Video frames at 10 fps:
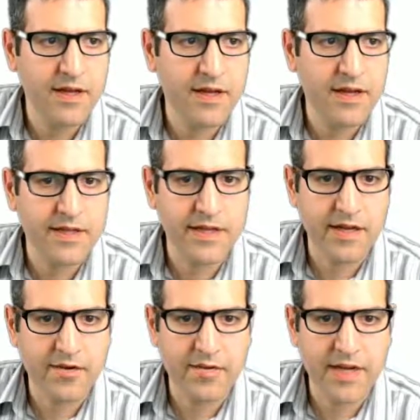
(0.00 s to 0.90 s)
And then
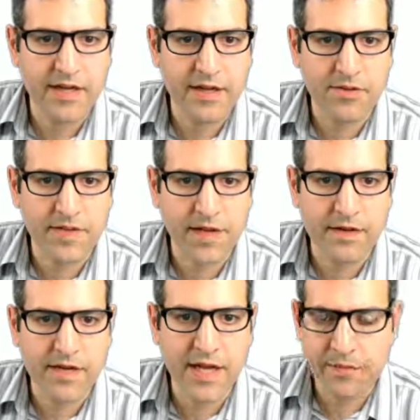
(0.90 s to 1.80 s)
I will say
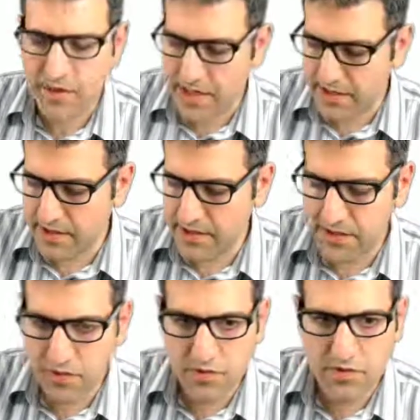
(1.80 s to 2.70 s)
the neighbor ID
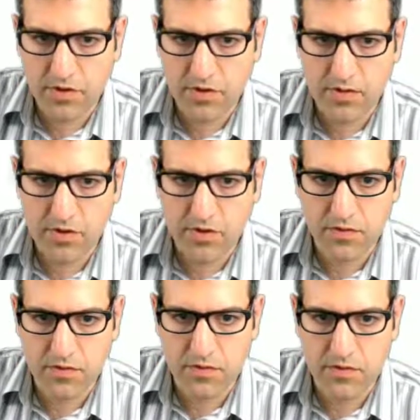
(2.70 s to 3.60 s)
is
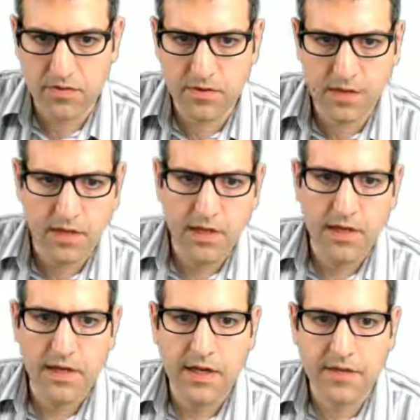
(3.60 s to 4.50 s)
2.2.2.2
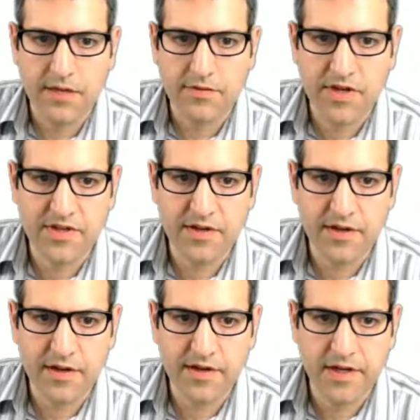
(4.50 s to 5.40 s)
and the transit
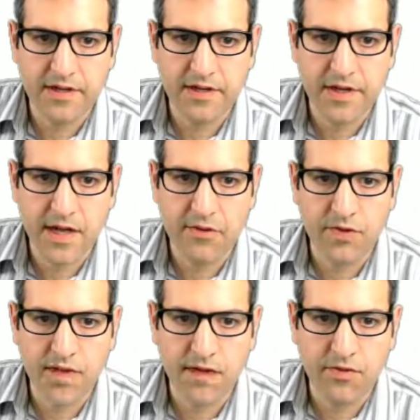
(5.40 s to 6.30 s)
area that I
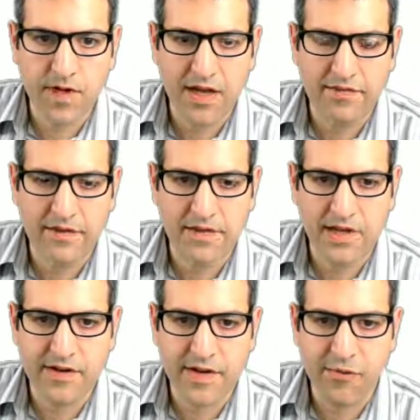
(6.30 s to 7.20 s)
would like to have is
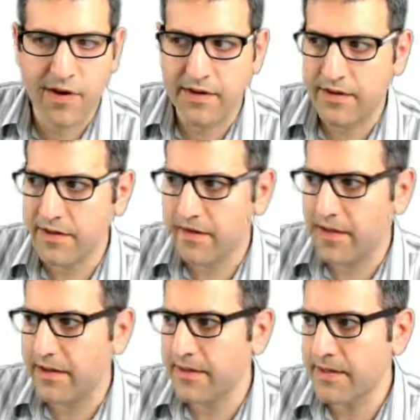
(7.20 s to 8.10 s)
area 1.
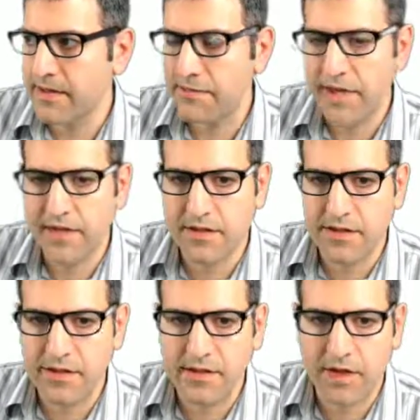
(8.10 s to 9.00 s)
Okay, based
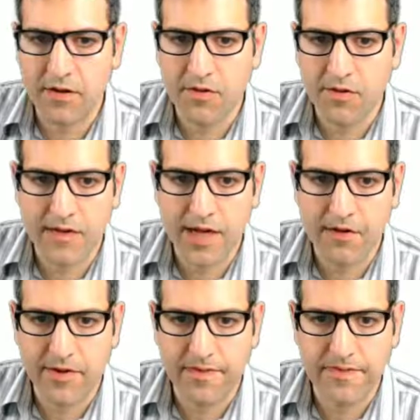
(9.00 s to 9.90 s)
on our
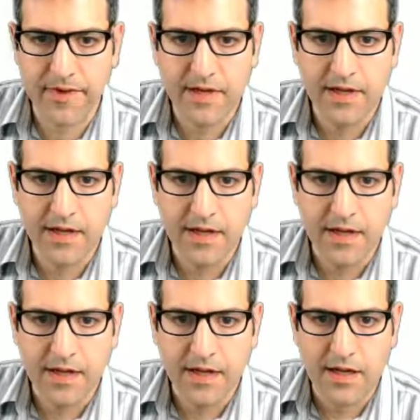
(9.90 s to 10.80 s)
diagram.
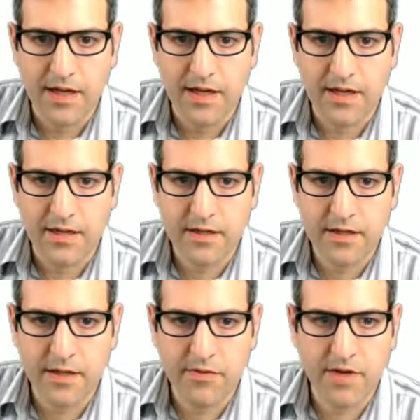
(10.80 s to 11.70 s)
And
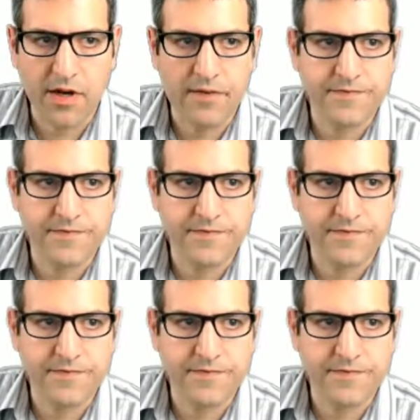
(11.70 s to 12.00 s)
here we go.